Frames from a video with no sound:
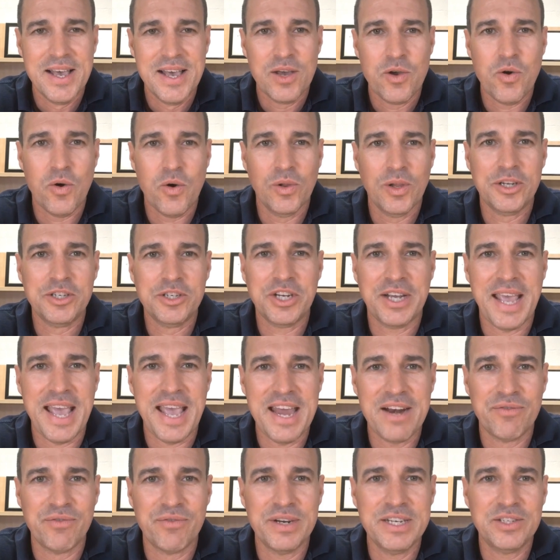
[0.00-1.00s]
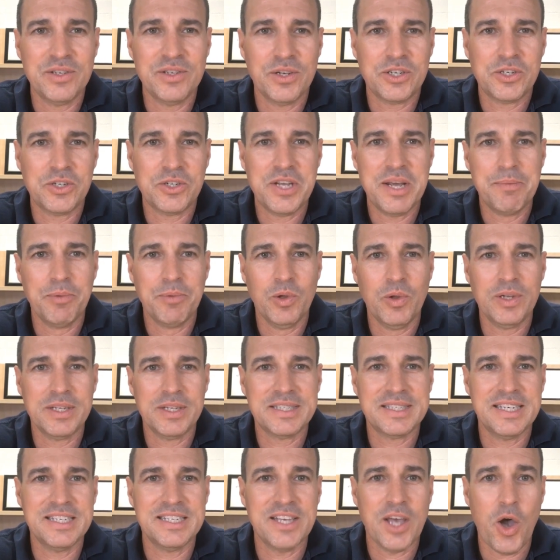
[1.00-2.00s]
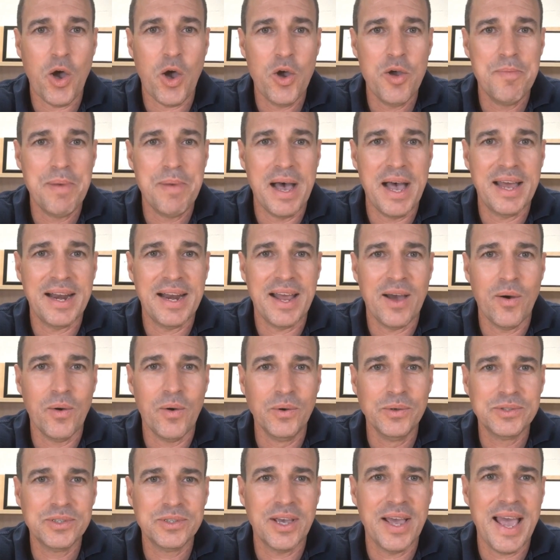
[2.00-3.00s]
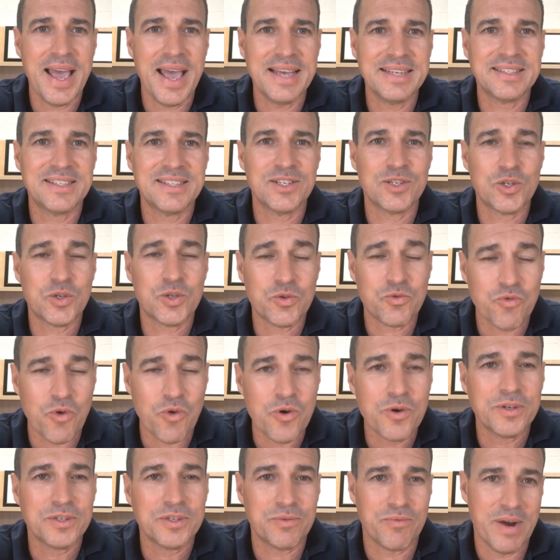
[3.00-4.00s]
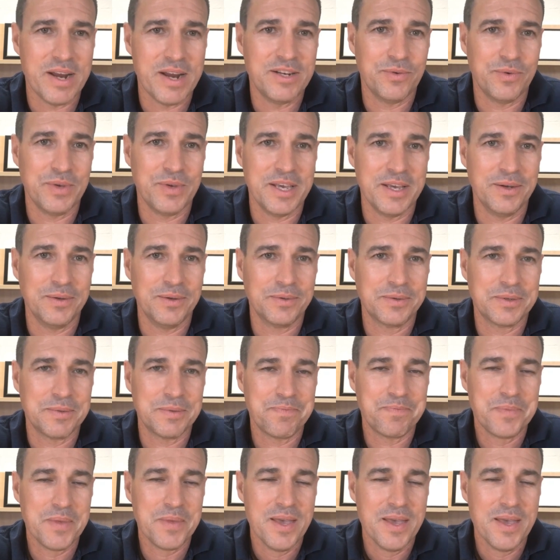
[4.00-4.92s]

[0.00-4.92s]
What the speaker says: CoreLogic head of research Tim Lawless says Hobart also has the strongest rental yields.